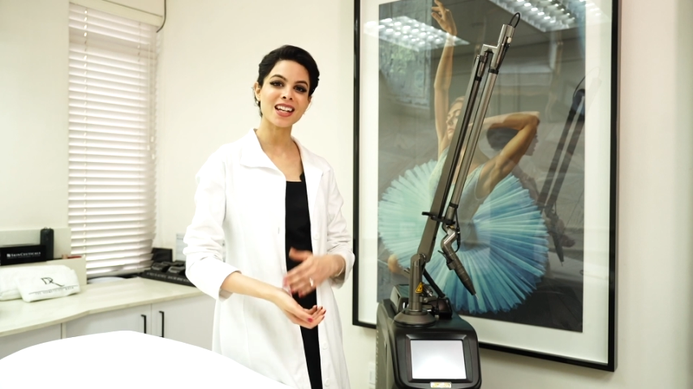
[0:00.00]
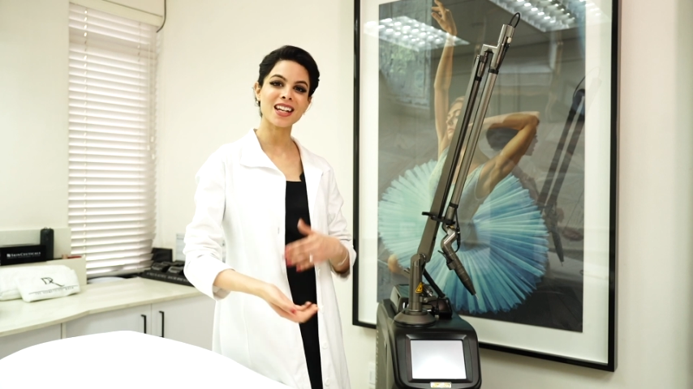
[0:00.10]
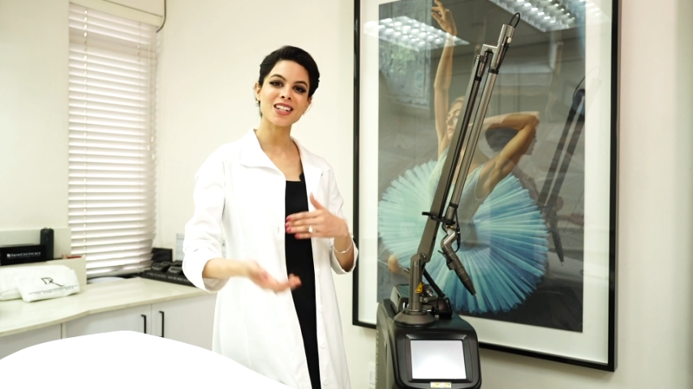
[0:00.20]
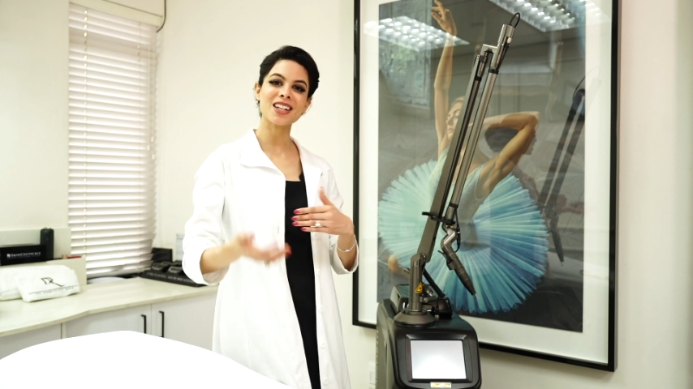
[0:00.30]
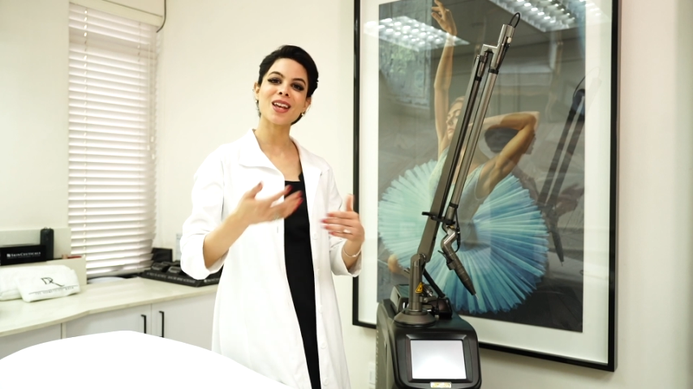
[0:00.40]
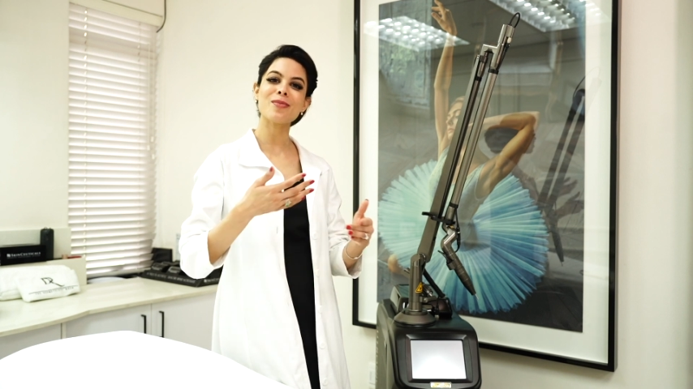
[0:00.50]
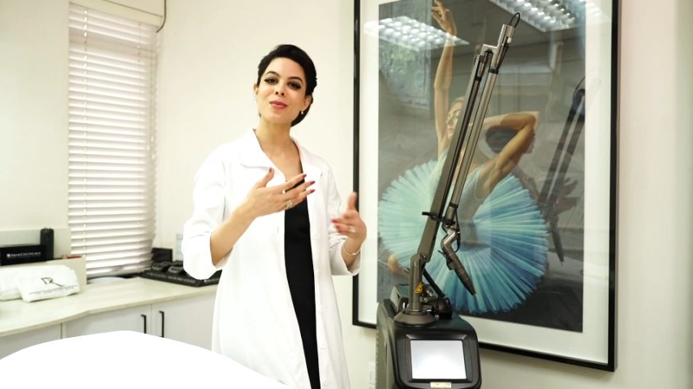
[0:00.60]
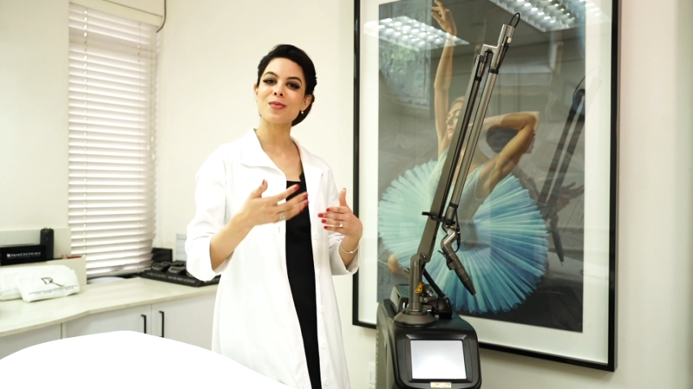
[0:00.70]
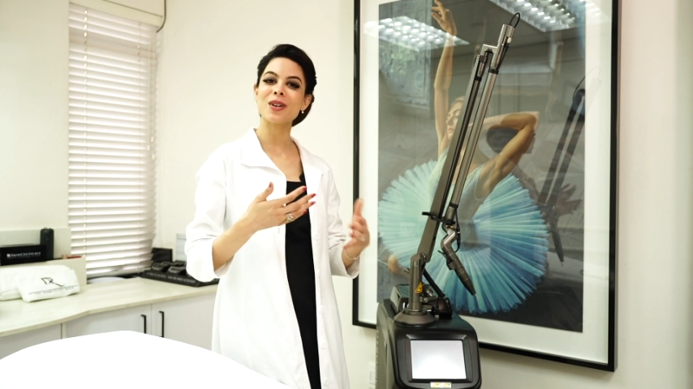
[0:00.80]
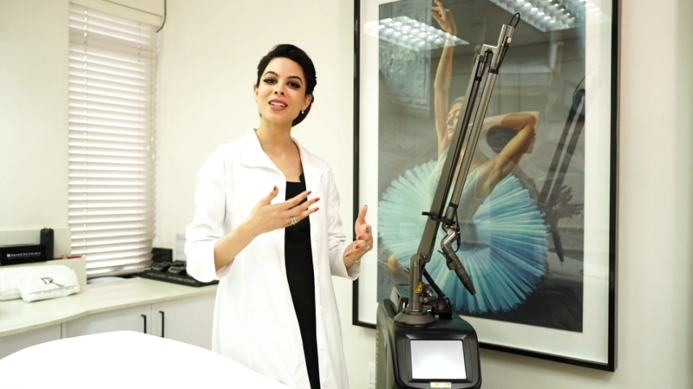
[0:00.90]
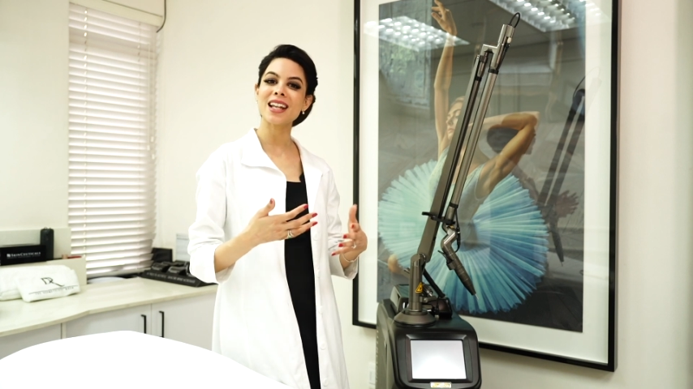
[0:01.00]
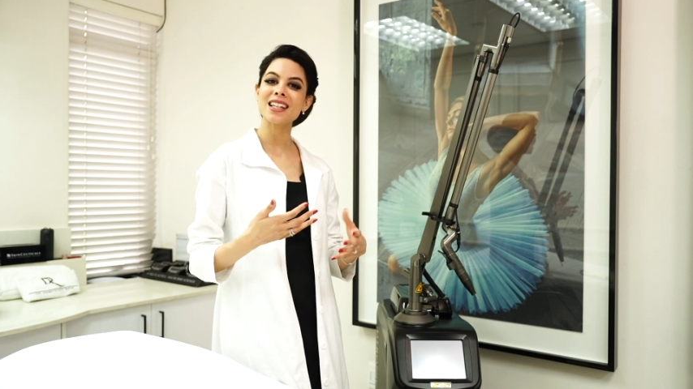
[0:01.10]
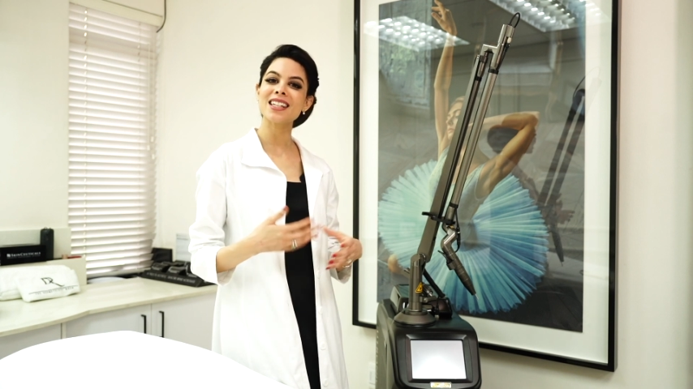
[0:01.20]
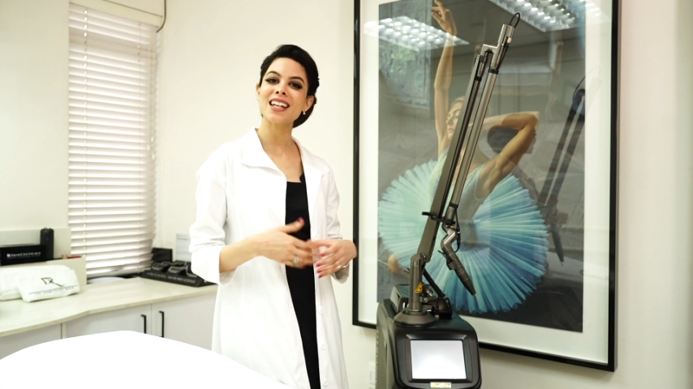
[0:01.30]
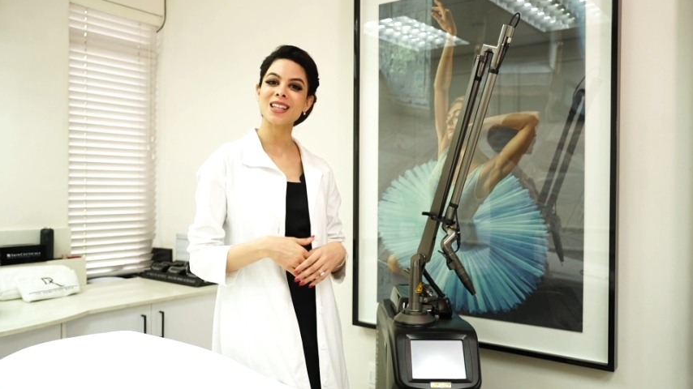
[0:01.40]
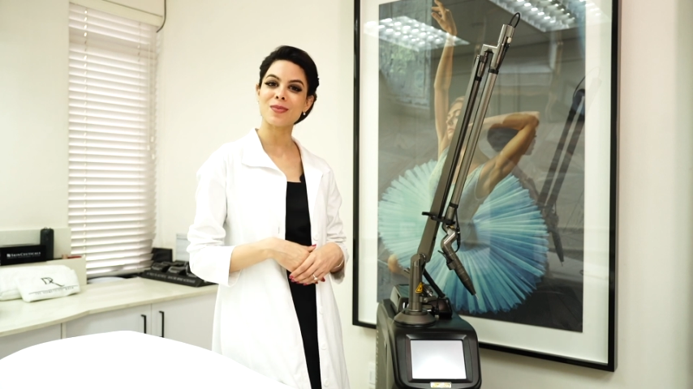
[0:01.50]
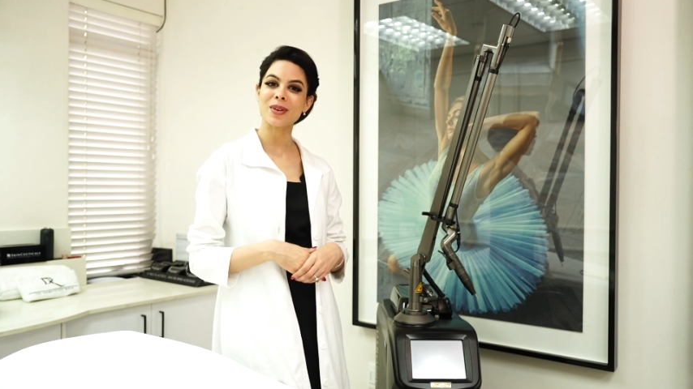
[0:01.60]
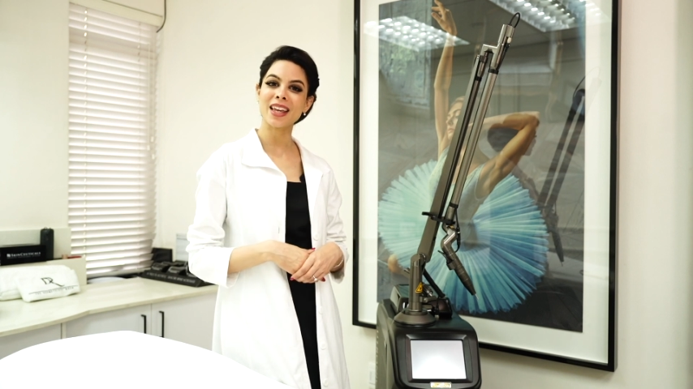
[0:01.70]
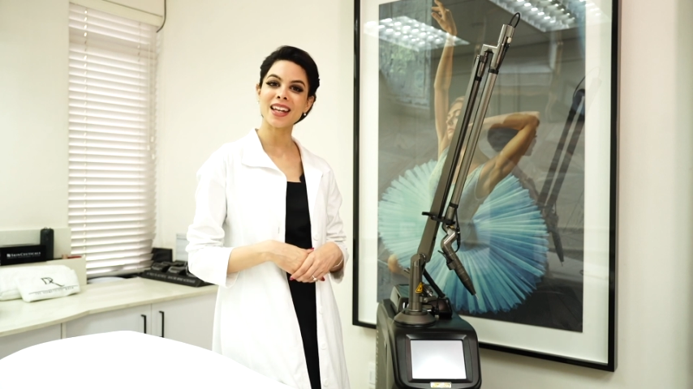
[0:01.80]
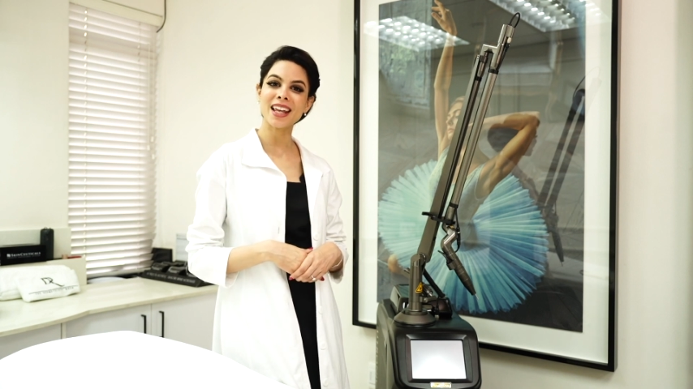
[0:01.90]
initially a bit more intensely at the
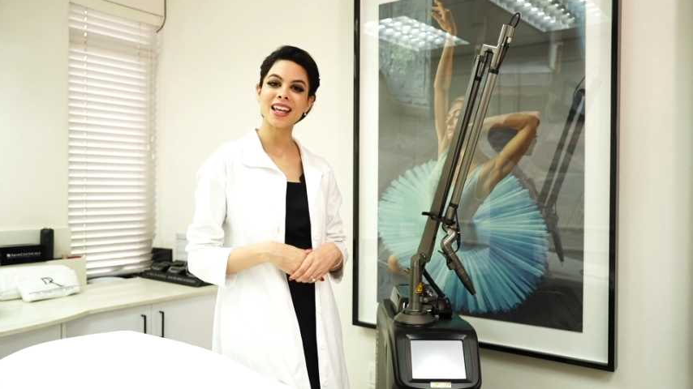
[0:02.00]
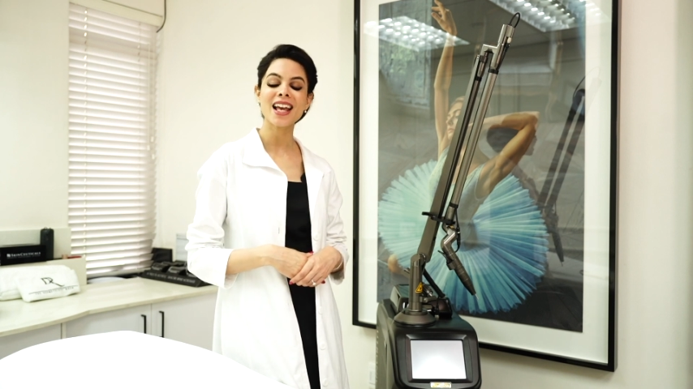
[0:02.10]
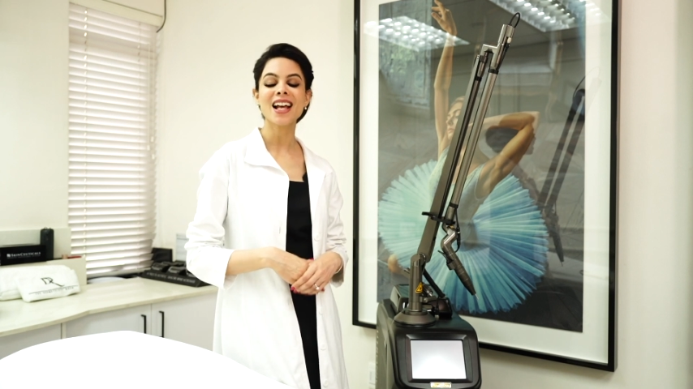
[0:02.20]
beginning,